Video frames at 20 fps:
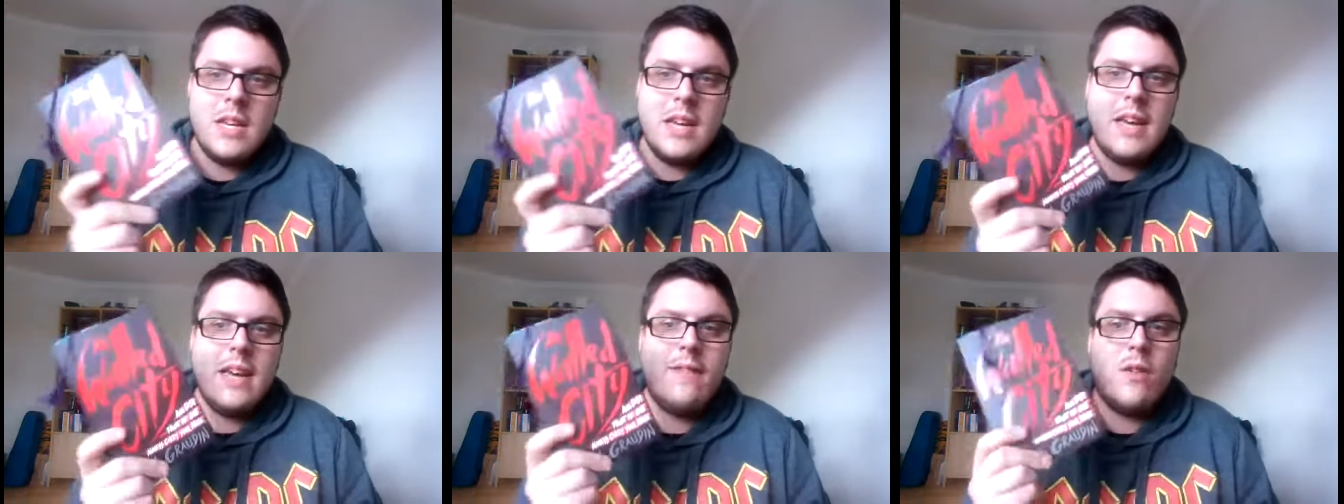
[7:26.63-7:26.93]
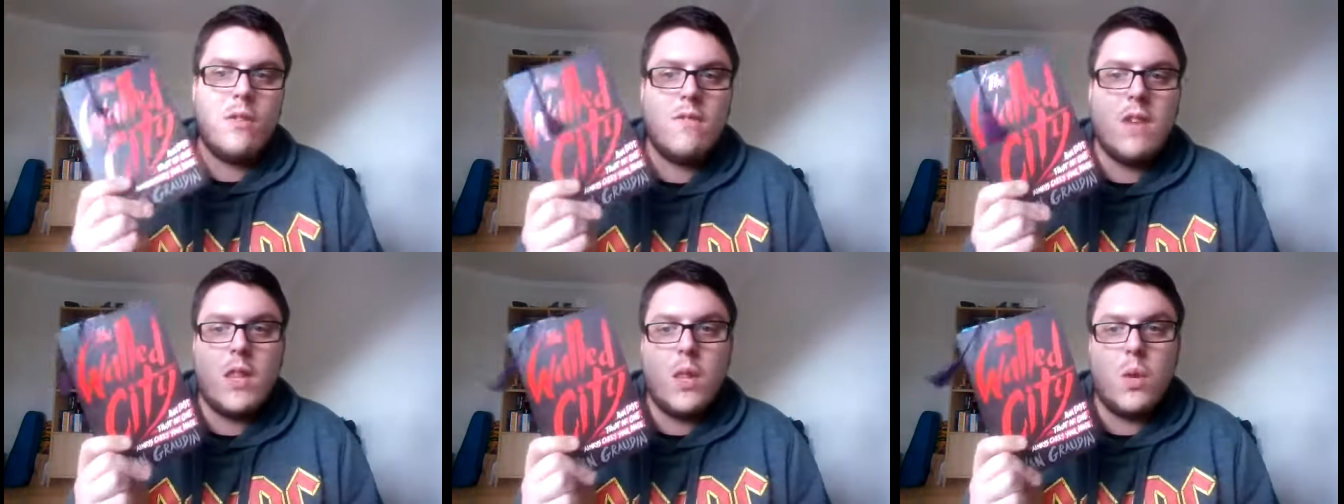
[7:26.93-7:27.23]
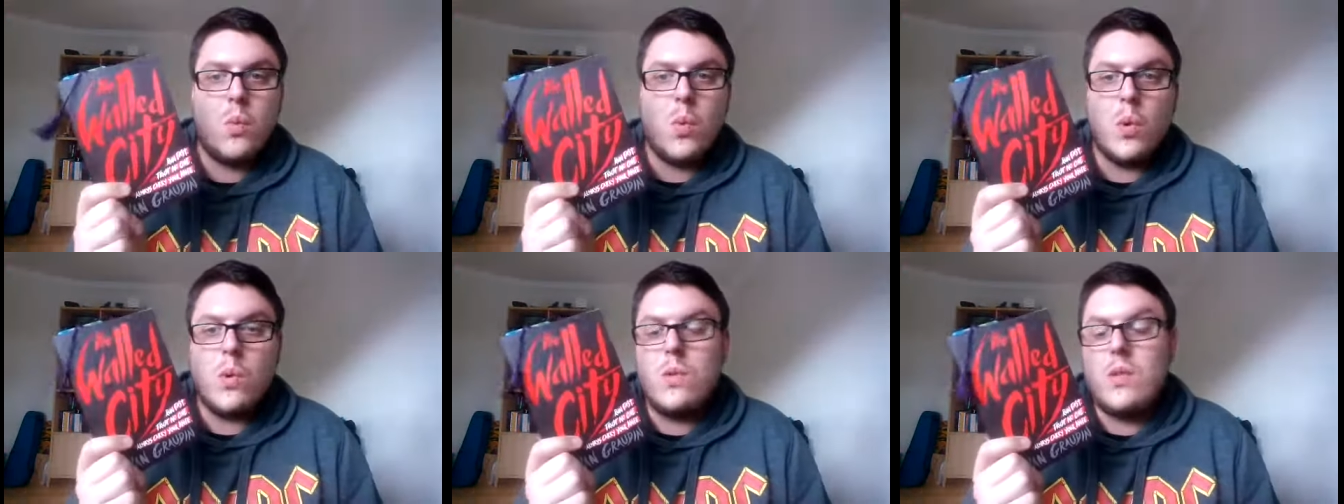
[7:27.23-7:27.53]
if you read The
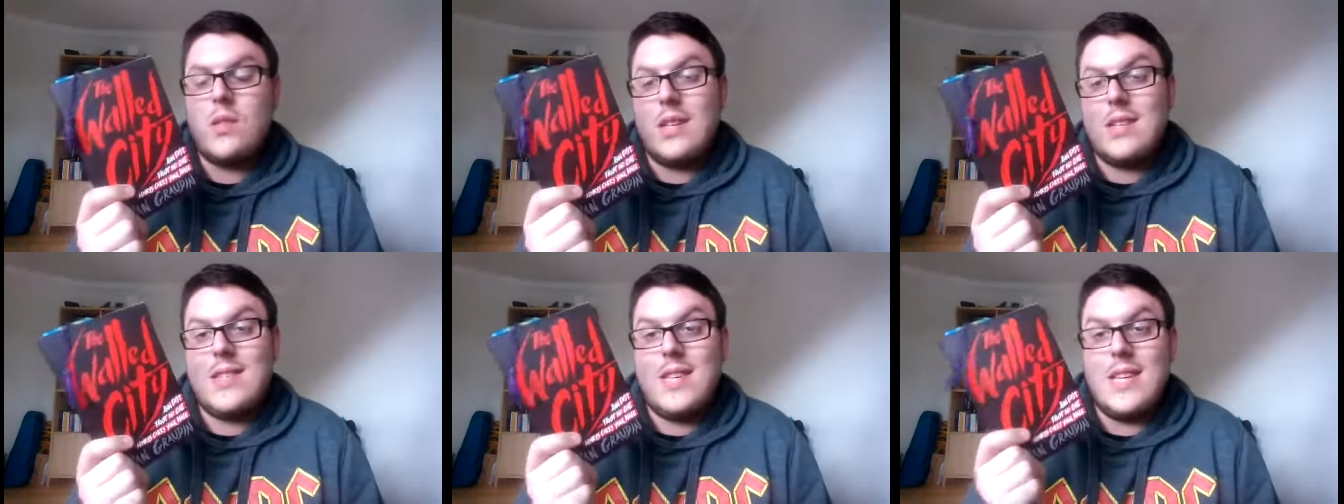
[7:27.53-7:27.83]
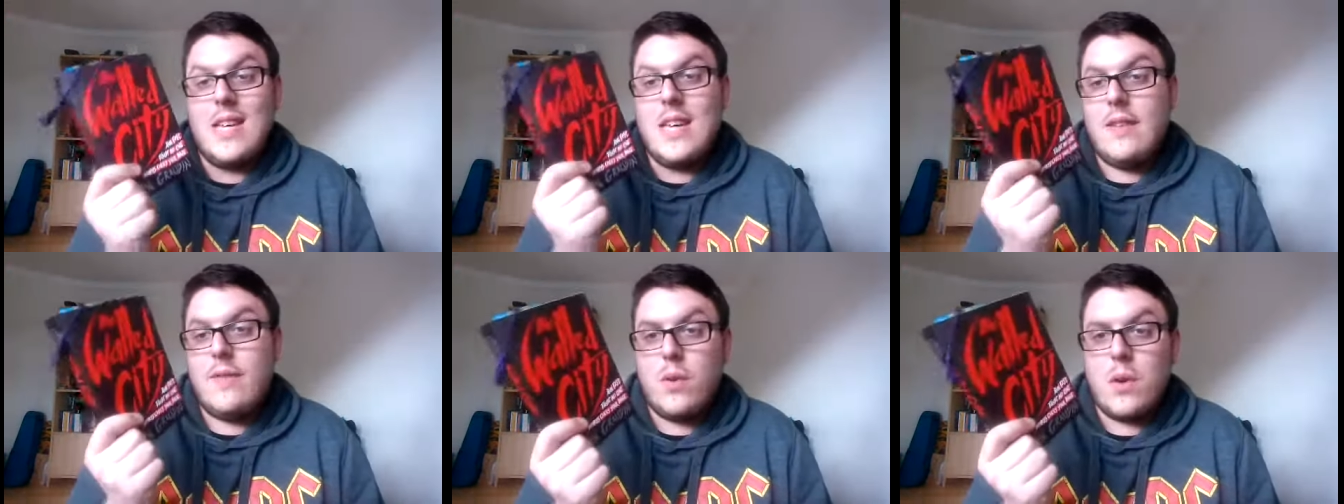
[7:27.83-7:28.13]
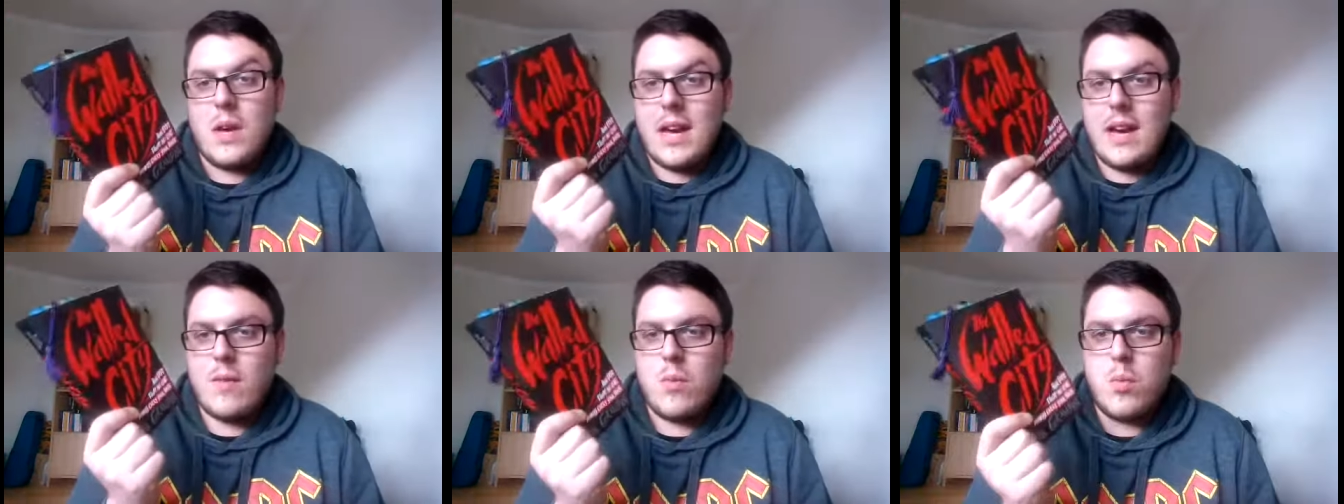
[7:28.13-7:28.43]
Walled City, if
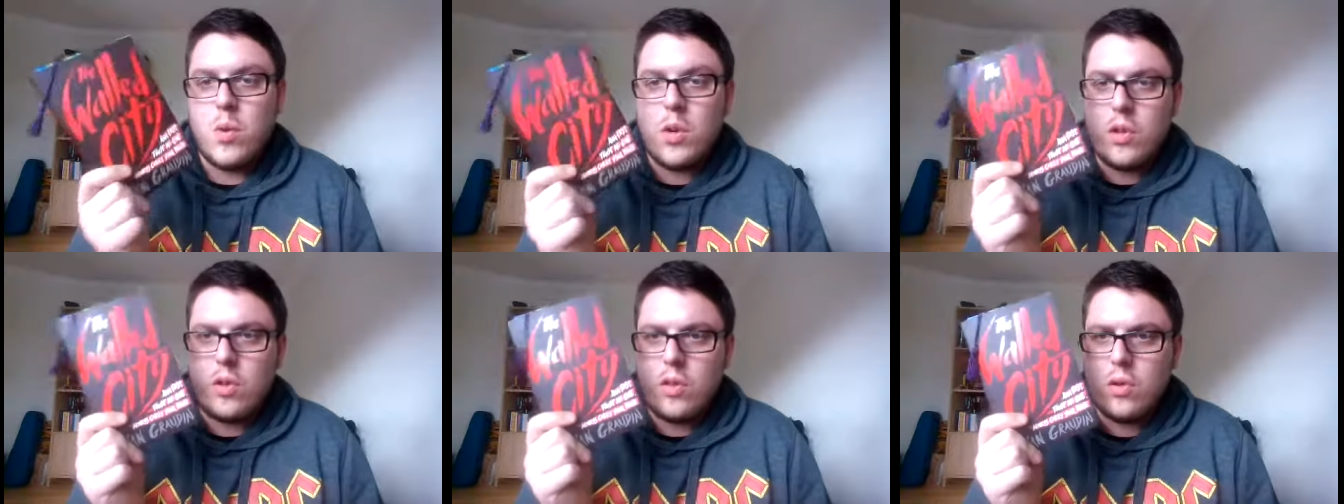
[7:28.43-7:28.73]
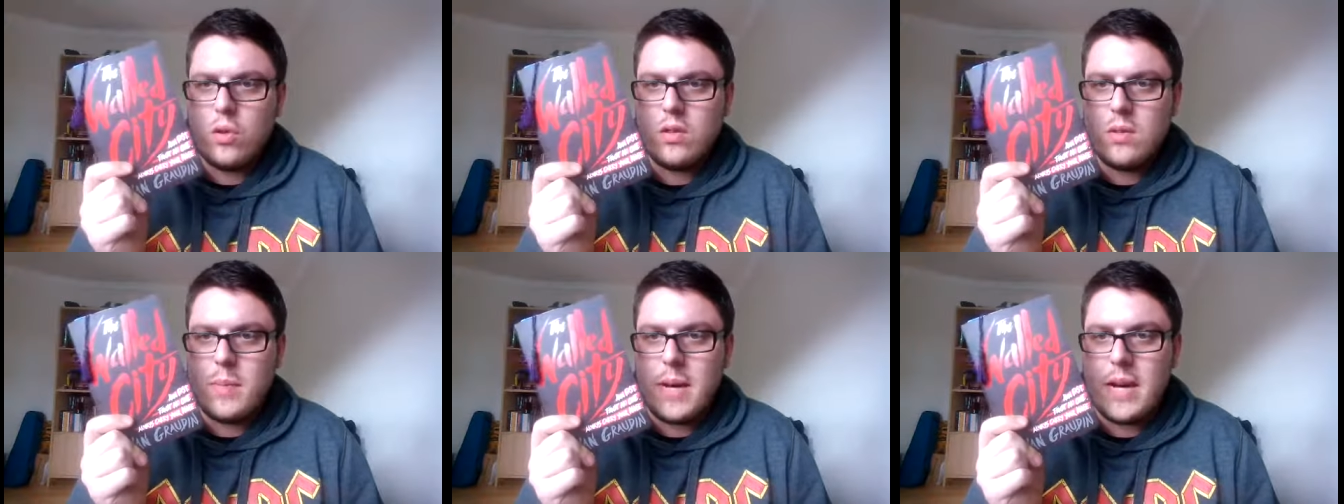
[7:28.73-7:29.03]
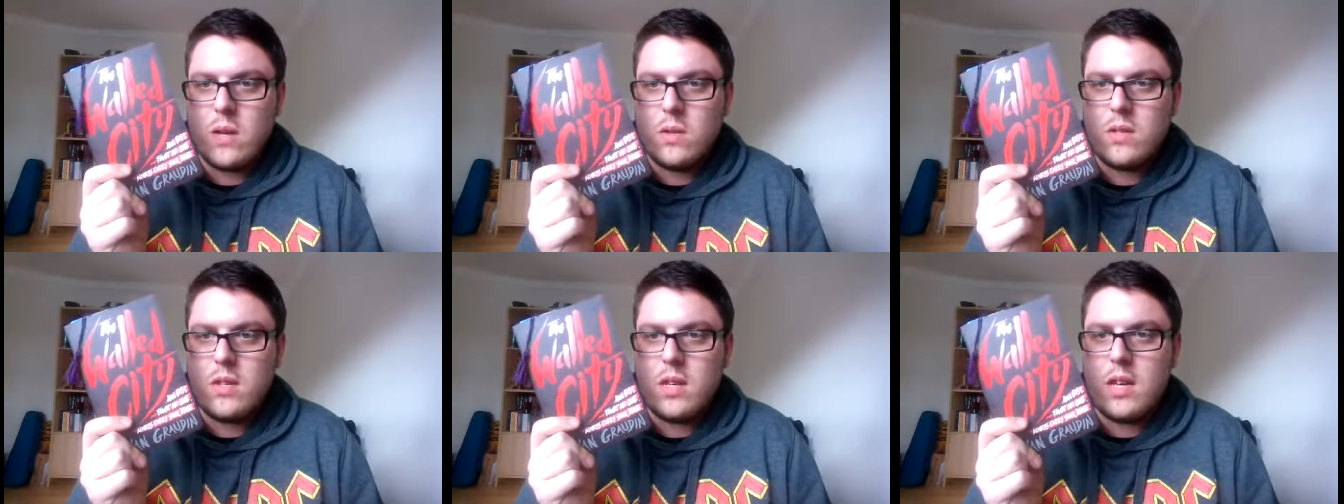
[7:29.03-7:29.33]
you have, what you thought
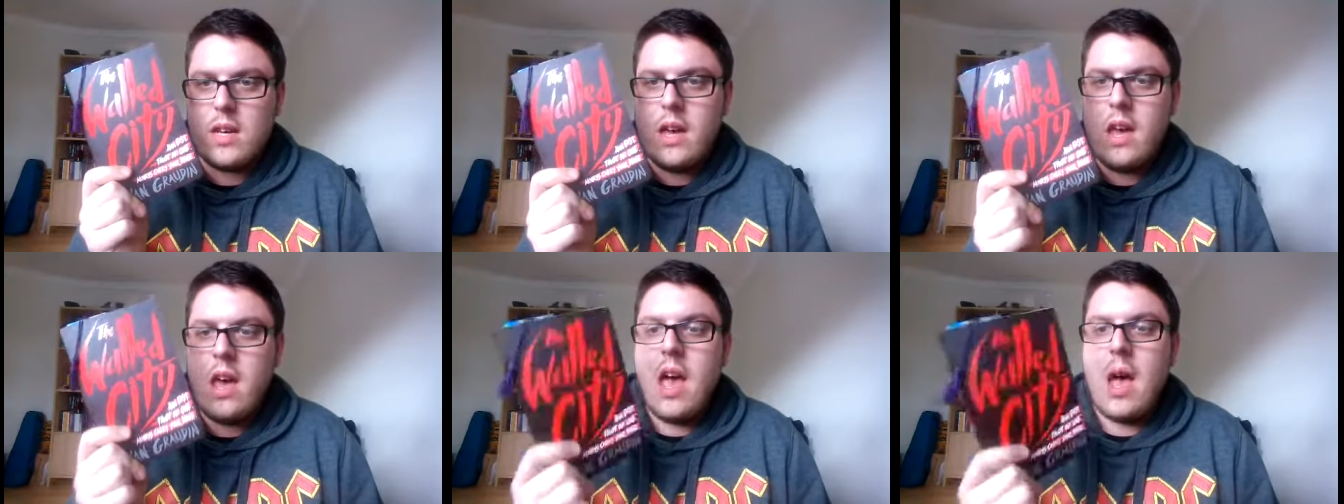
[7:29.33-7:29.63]
about it,